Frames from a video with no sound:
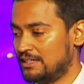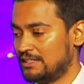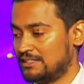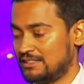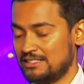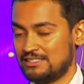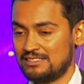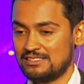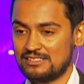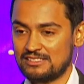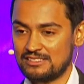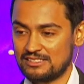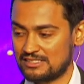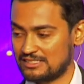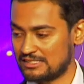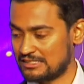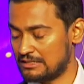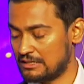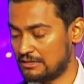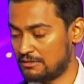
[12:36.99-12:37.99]
This is a
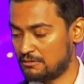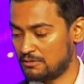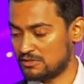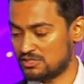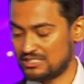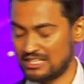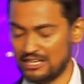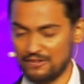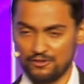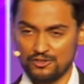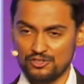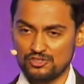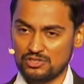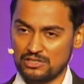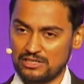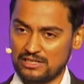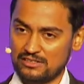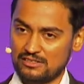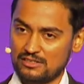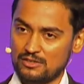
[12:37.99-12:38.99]
safer
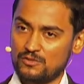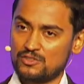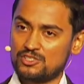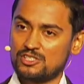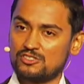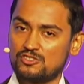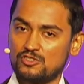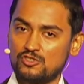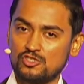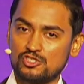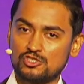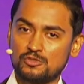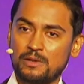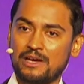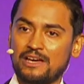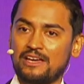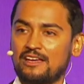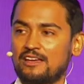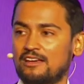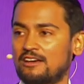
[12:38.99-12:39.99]
cylinder which is used
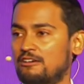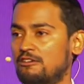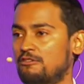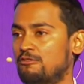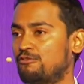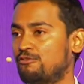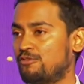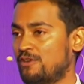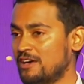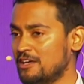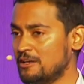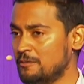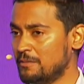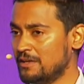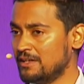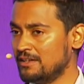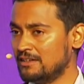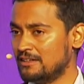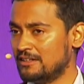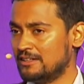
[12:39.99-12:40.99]
by
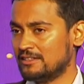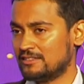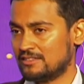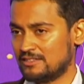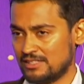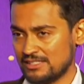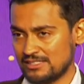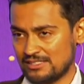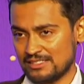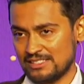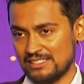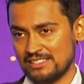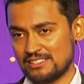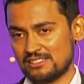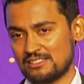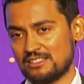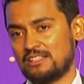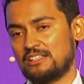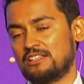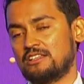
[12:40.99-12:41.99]
firemen. This is
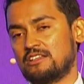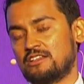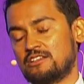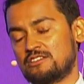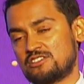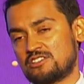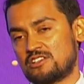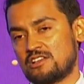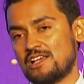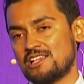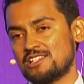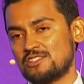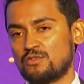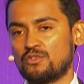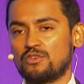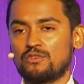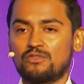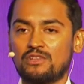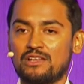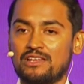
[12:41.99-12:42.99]
in its class one
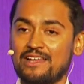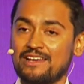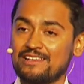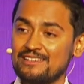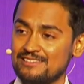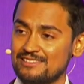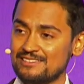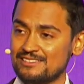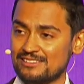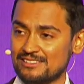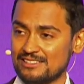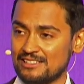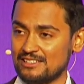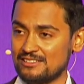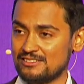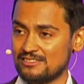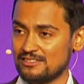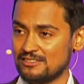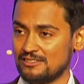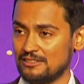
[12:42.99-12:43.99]
of the lightest
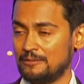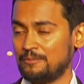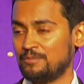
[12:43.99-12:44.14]
cylinder.